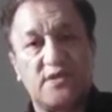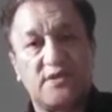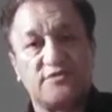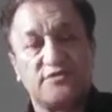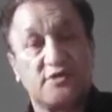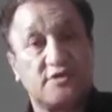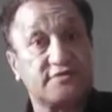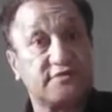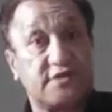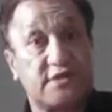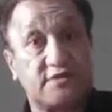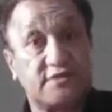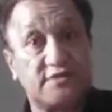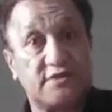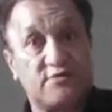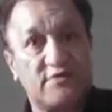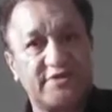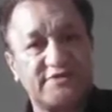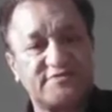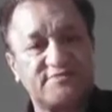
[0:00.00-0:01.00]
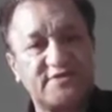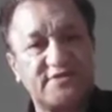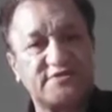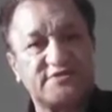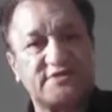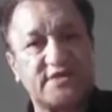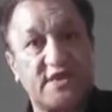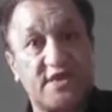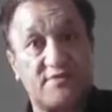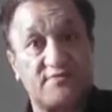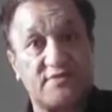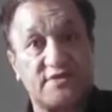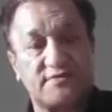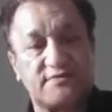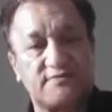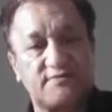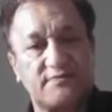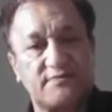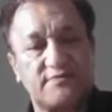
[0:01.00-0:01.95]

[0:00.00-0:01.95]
not the Westminster government,